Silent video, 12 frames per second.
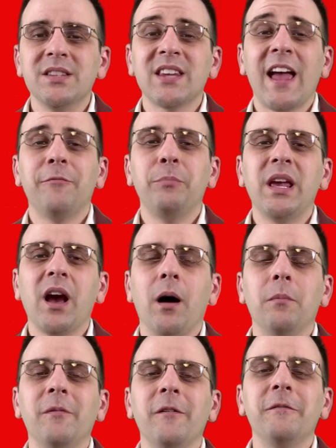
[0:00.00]
have
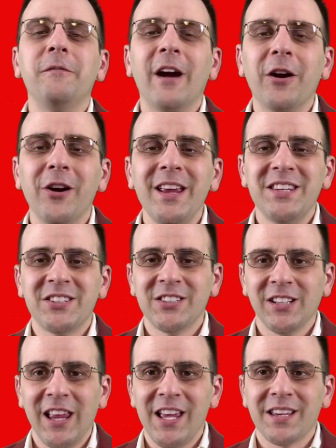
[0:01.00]
become very
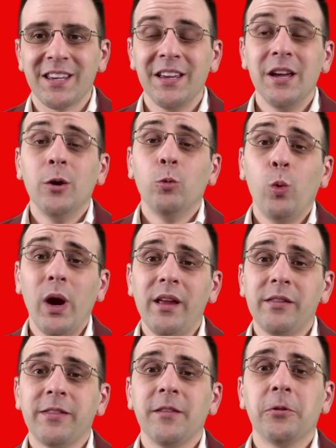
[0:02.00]
slick
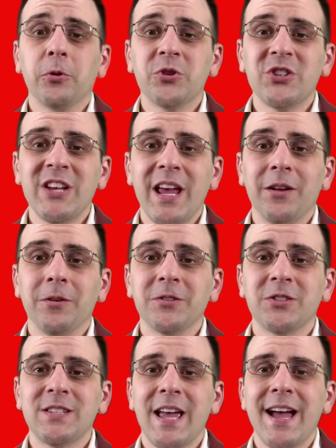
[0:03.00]
with their sales
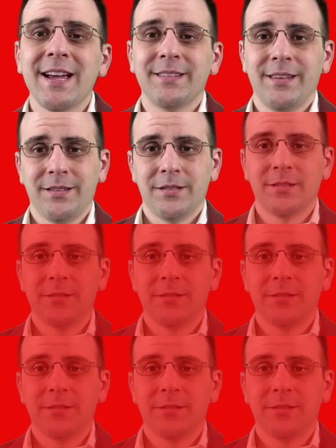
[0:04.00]
tactics.